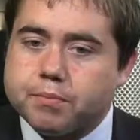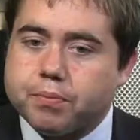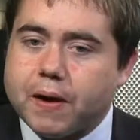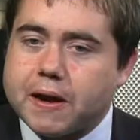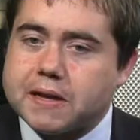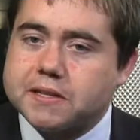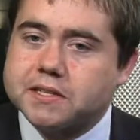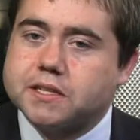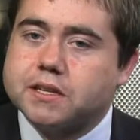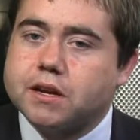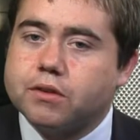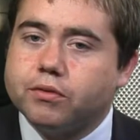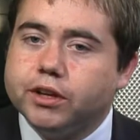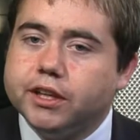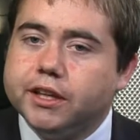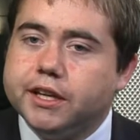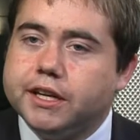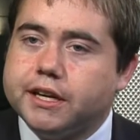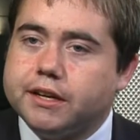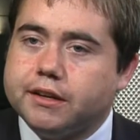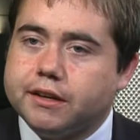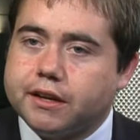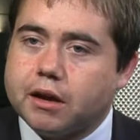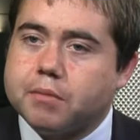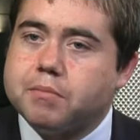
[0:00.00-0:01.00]
impressed because I really
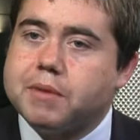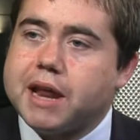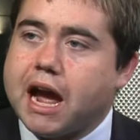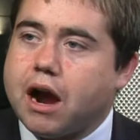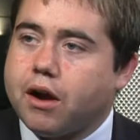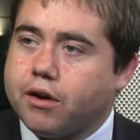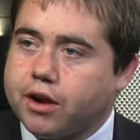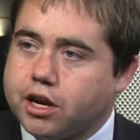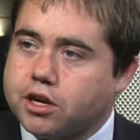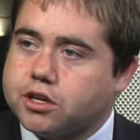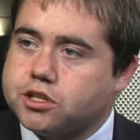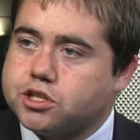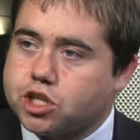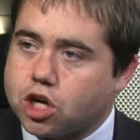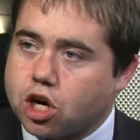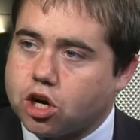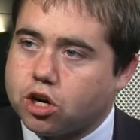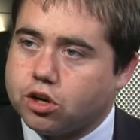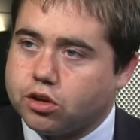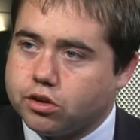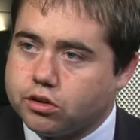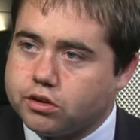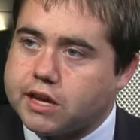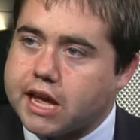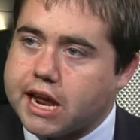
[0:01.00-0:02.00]
didn't come down here and
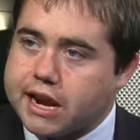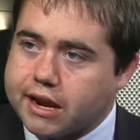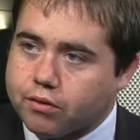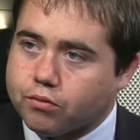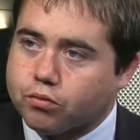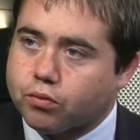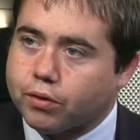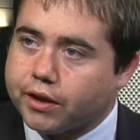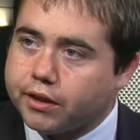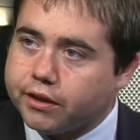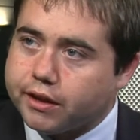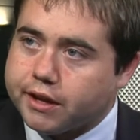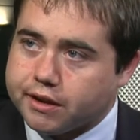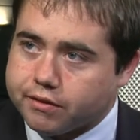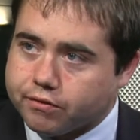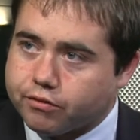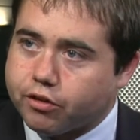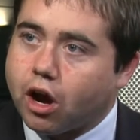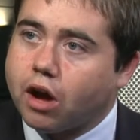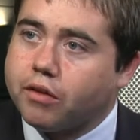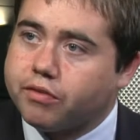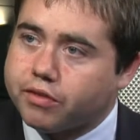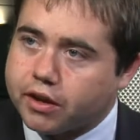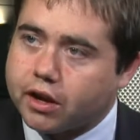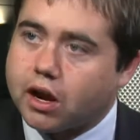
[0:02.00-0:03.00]
start getting really
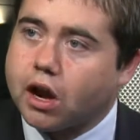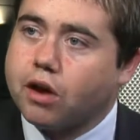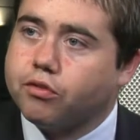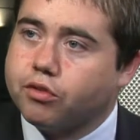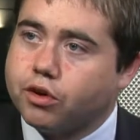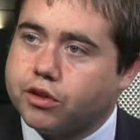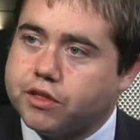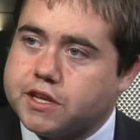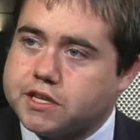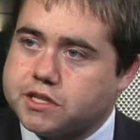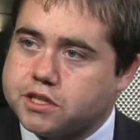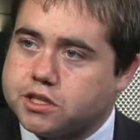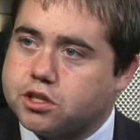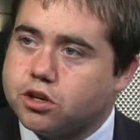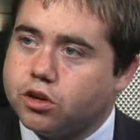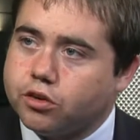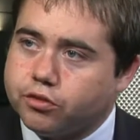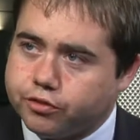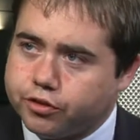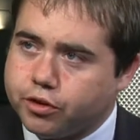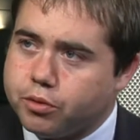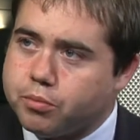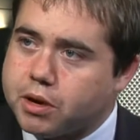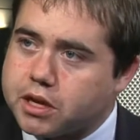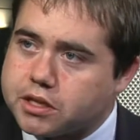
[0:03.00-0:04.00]
involved in covering this until a
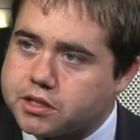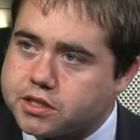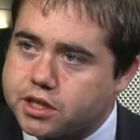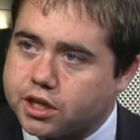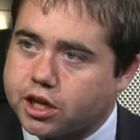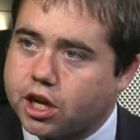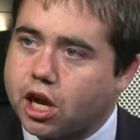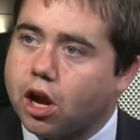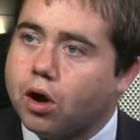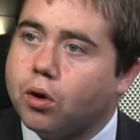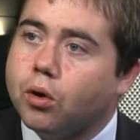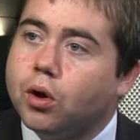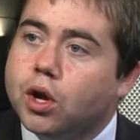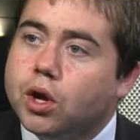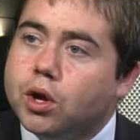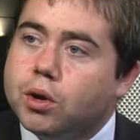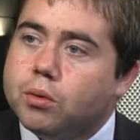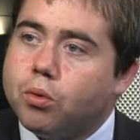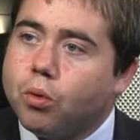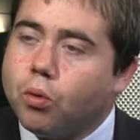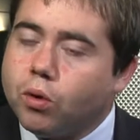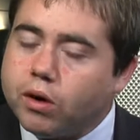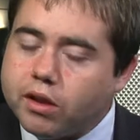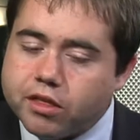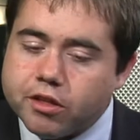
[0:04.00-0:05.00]
few months ago.
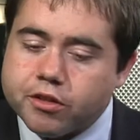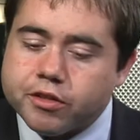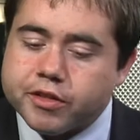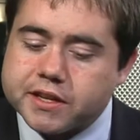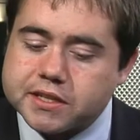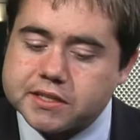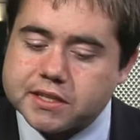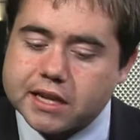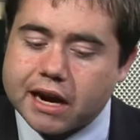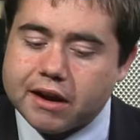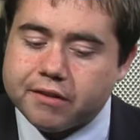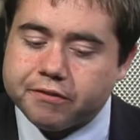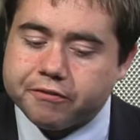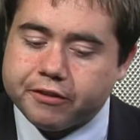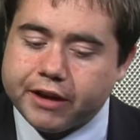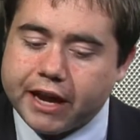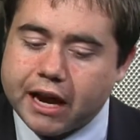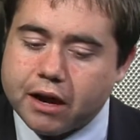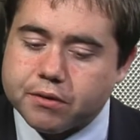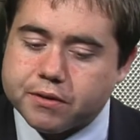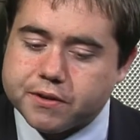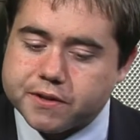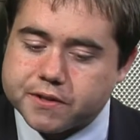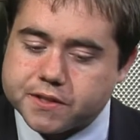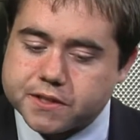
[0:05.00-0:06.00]
But one of the things that I've
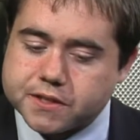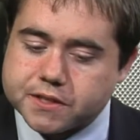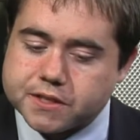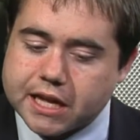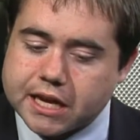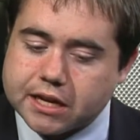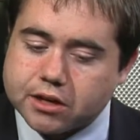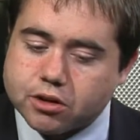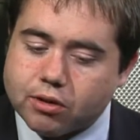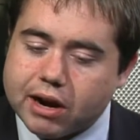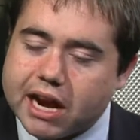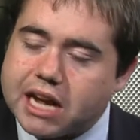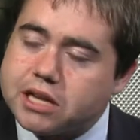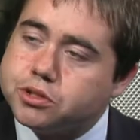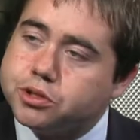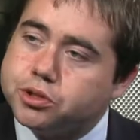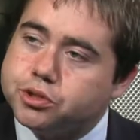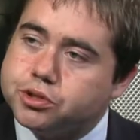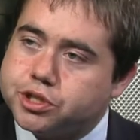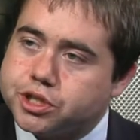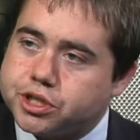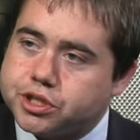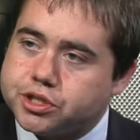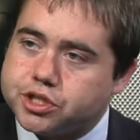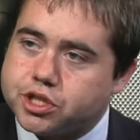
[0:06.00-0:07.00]
found is that
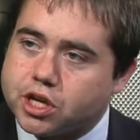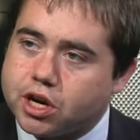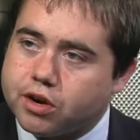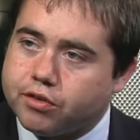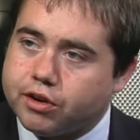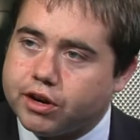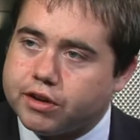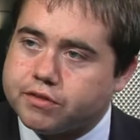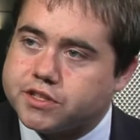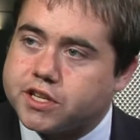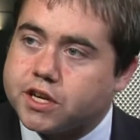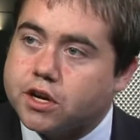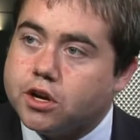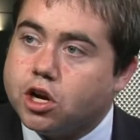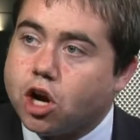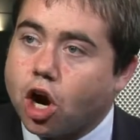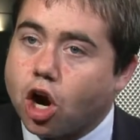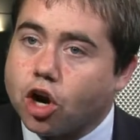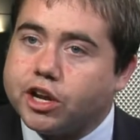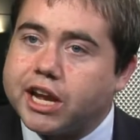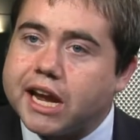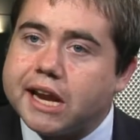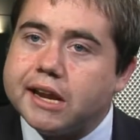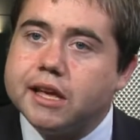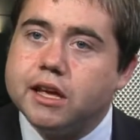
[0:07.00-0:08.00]
grassroots conservatives
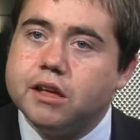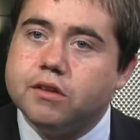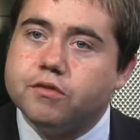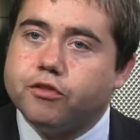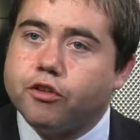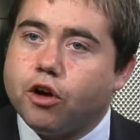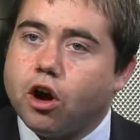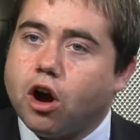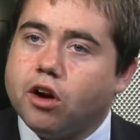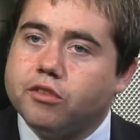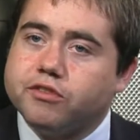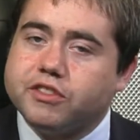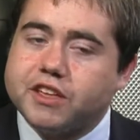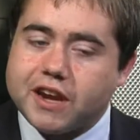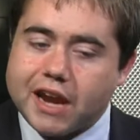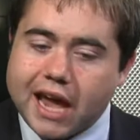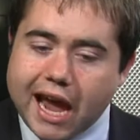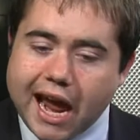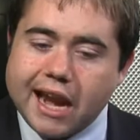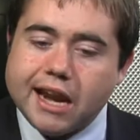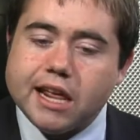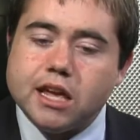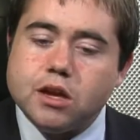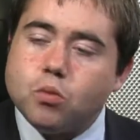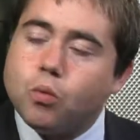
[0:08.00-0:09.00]
are getting involved in
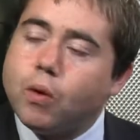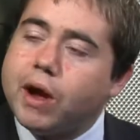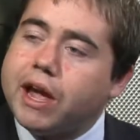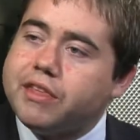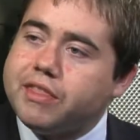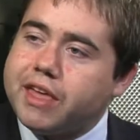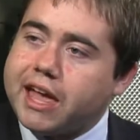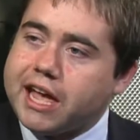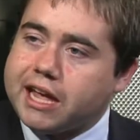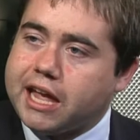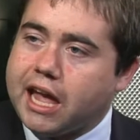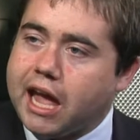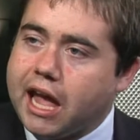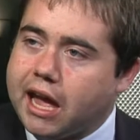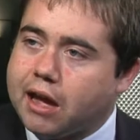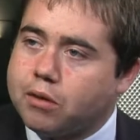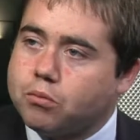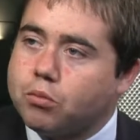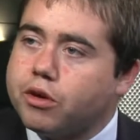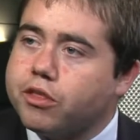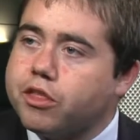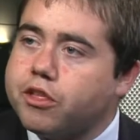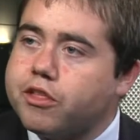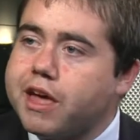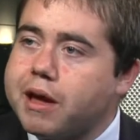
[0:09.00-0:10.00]
any way they
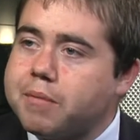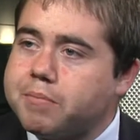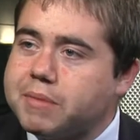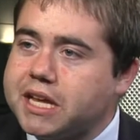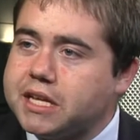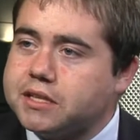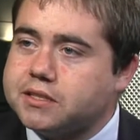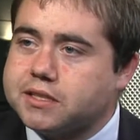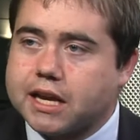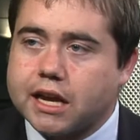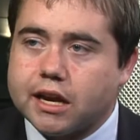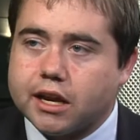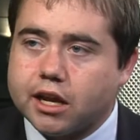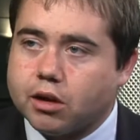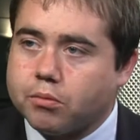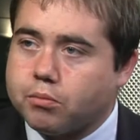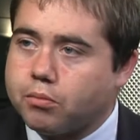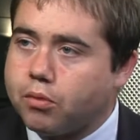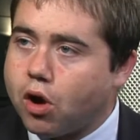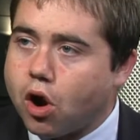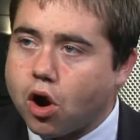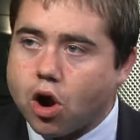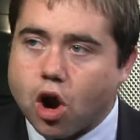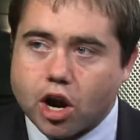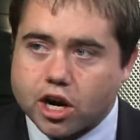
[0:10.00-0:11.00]
can, whether that means getting
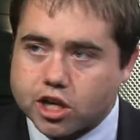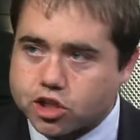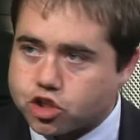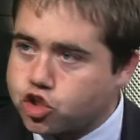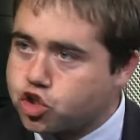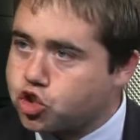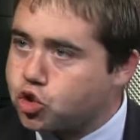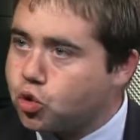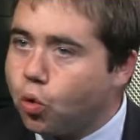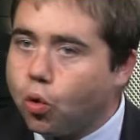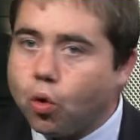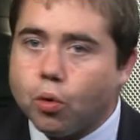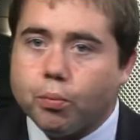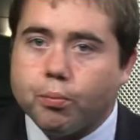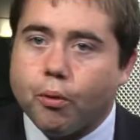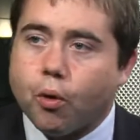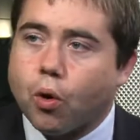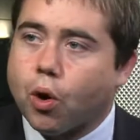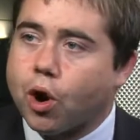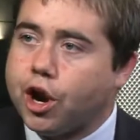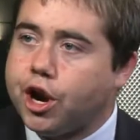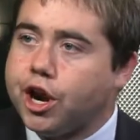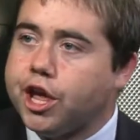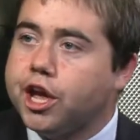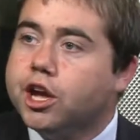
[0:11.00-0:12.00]
them on a school
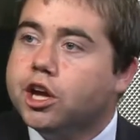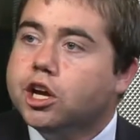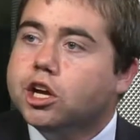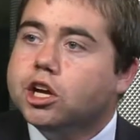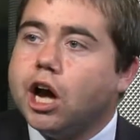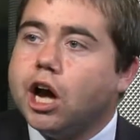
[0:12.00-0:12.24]
board,